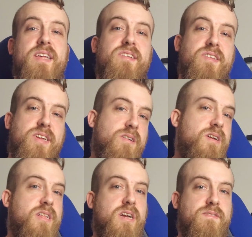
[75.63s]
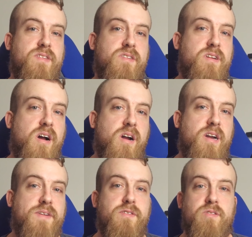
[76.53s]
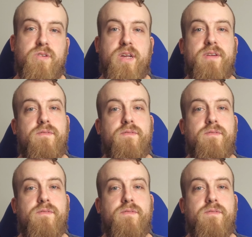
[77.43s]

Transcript: steer clear of this card if you're looking